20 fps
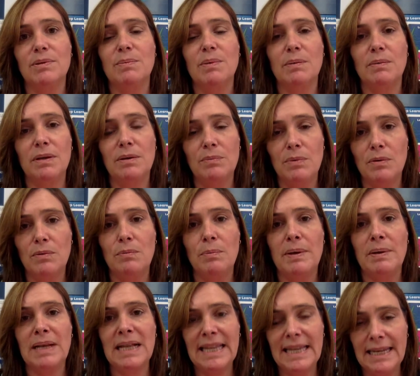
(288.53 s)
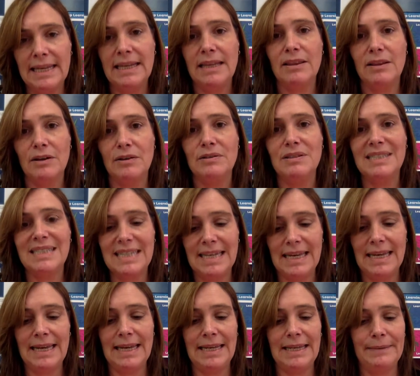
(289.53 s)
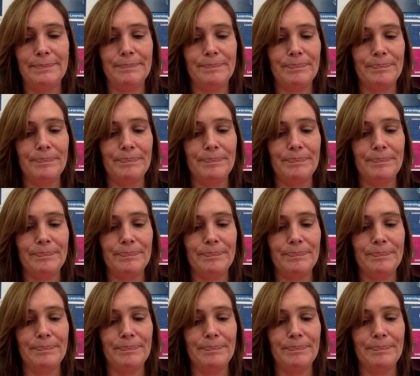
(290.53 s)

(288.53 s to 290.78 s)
but we will be cleaning those daily.